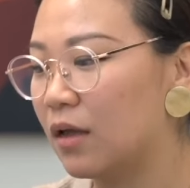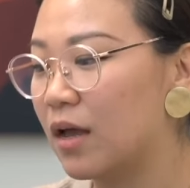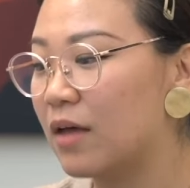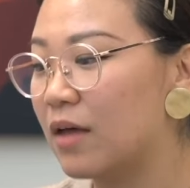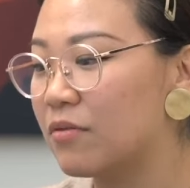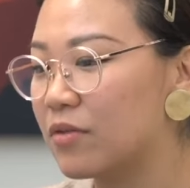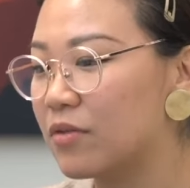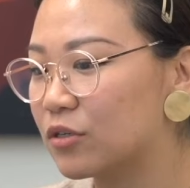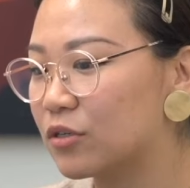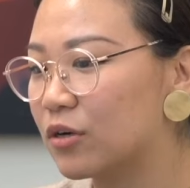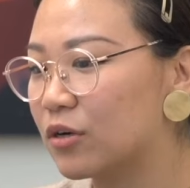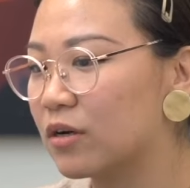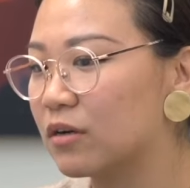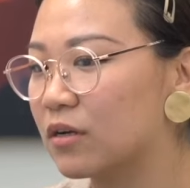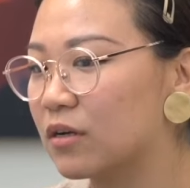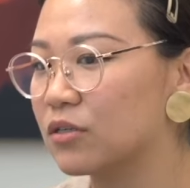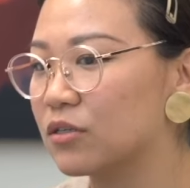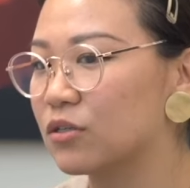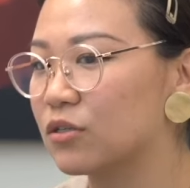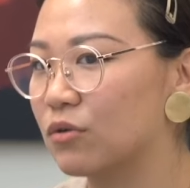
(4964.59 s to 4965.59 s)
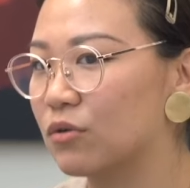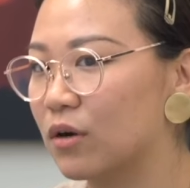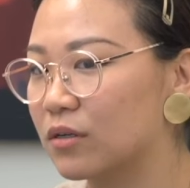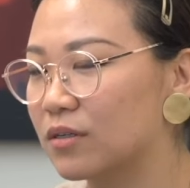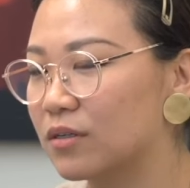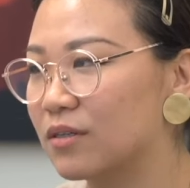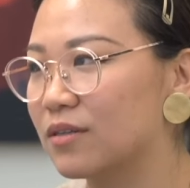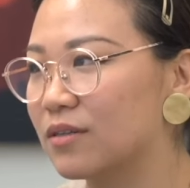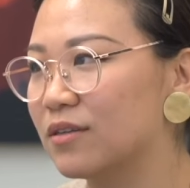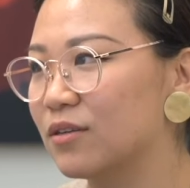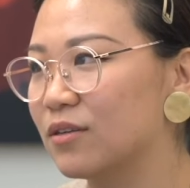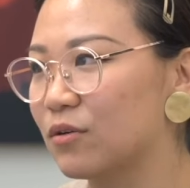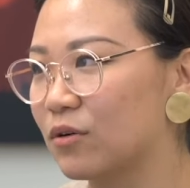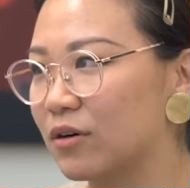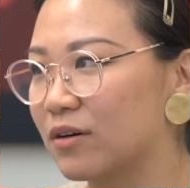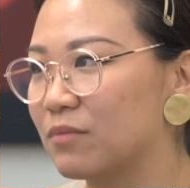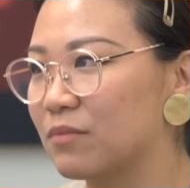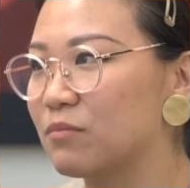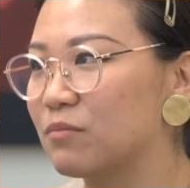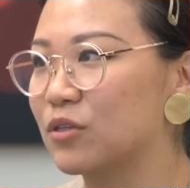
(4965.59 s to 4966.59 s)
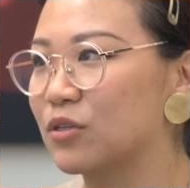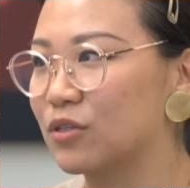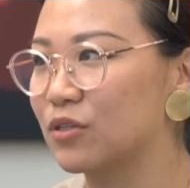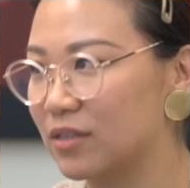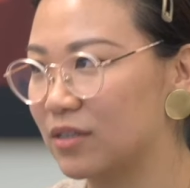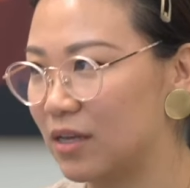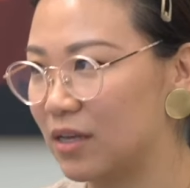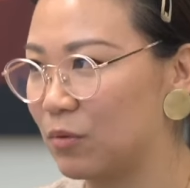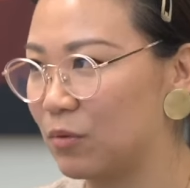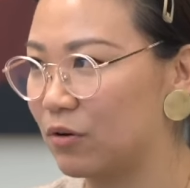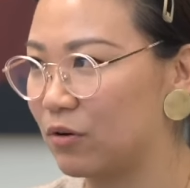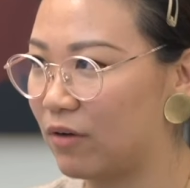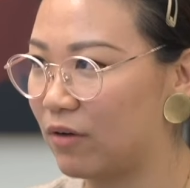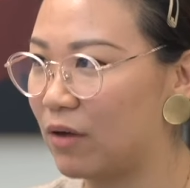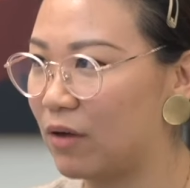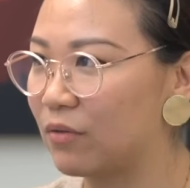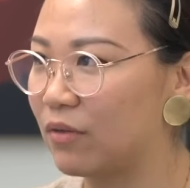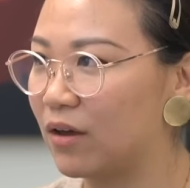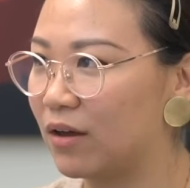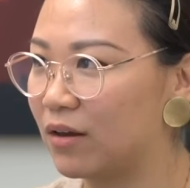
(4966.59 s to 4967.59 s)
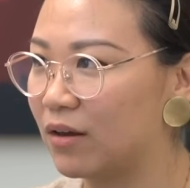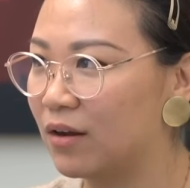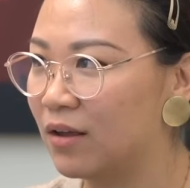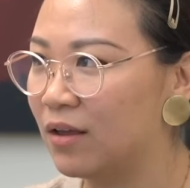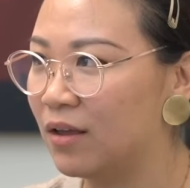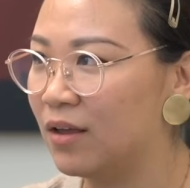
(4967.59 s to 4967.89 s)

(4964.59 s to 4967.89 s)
and then try to construct your mission statement around that.